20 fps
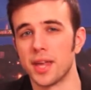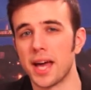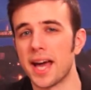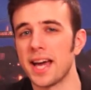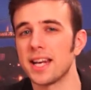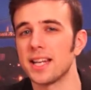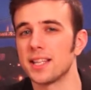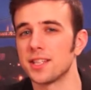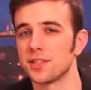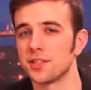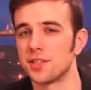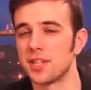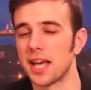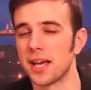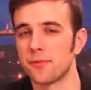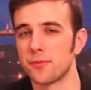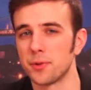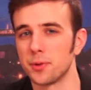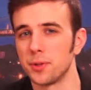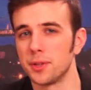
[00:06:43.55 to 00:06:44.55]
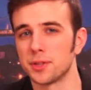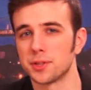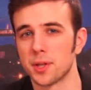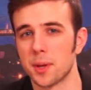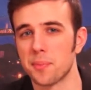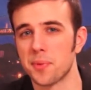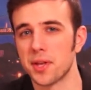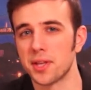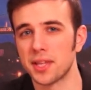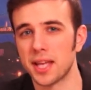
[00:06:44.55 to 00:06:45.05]
That is definitely
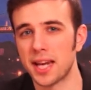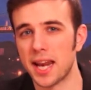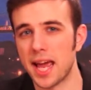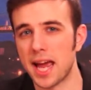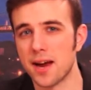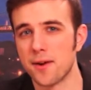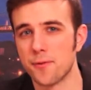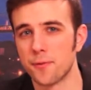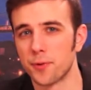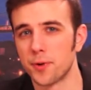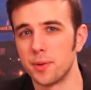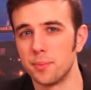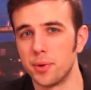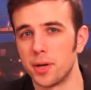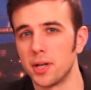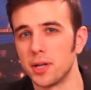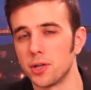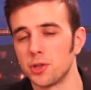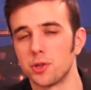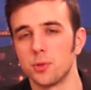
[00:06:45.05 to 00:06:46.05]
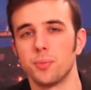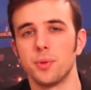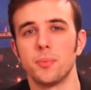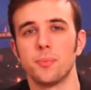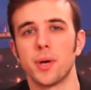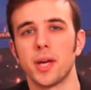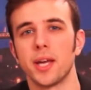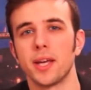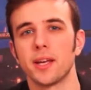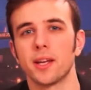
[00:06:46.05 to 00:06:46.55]
something that everybody should be
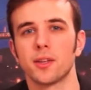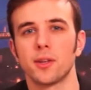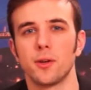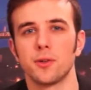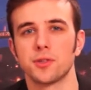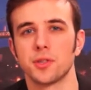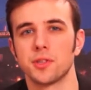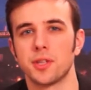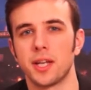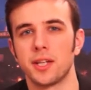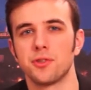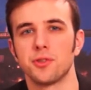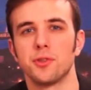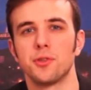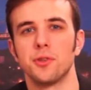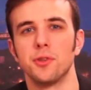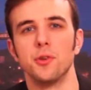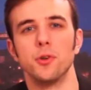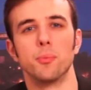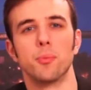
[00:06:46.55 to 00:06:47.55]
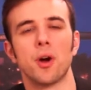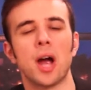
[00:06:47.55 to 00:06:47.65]
paying close attention to.